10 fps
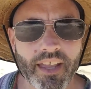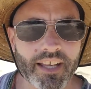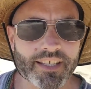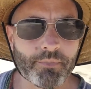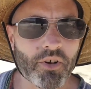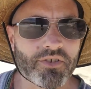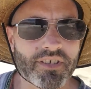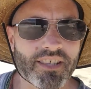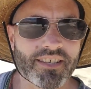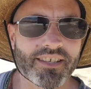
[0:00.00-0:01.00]

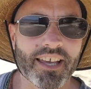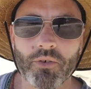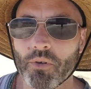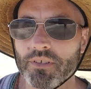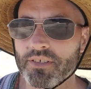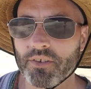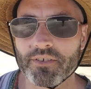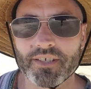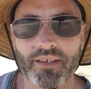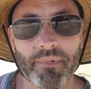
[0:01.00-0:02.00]
Exposure to the sun
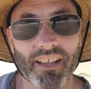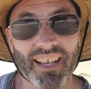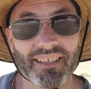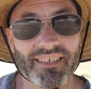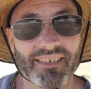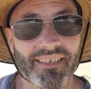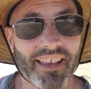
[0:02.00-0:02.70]
also stimulates